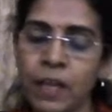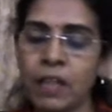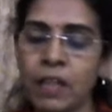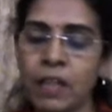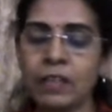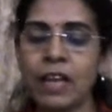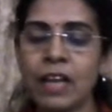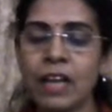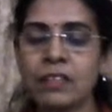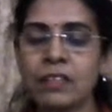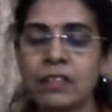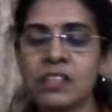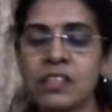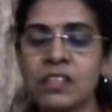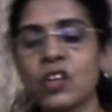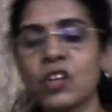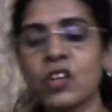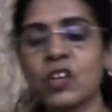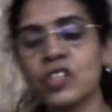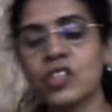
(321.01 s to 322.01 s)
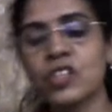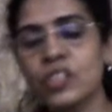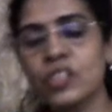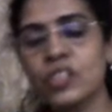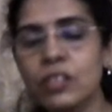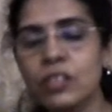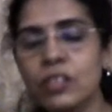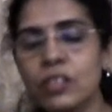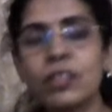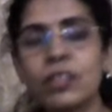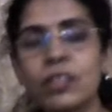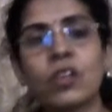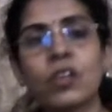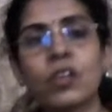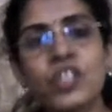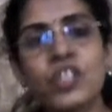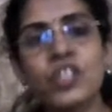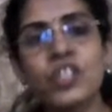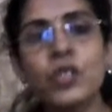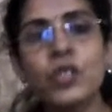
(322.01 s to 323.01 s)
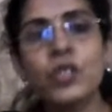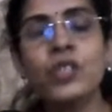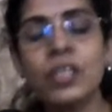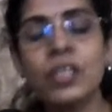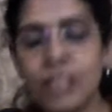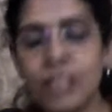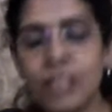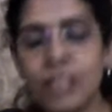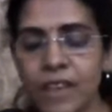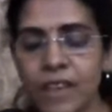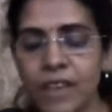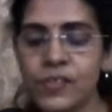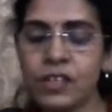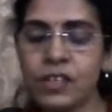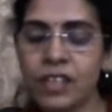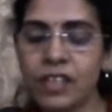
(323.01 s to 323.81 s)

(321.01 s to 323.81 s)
That is, the Constitution gives